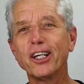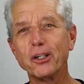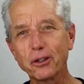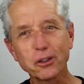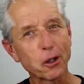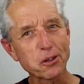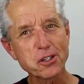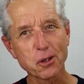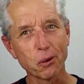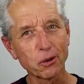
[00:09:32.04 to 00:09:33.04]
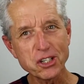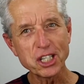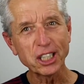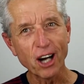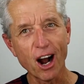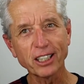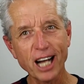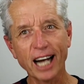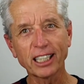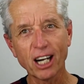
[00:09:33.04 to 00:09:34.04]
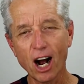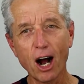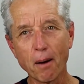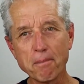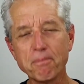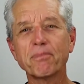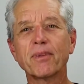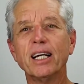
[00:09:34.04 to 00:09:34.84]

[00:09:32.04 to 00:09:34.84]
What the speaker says: You can go to solarqigong.com